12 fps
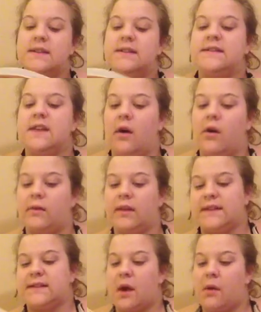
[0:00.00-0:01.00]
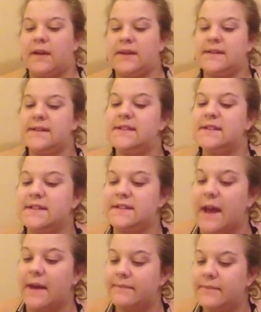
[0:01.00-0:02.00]
So let's go on to the sixth
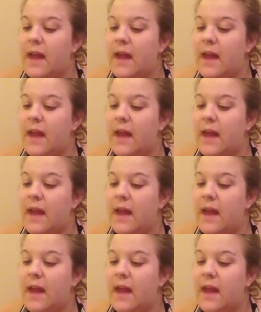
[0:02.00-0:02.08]
day.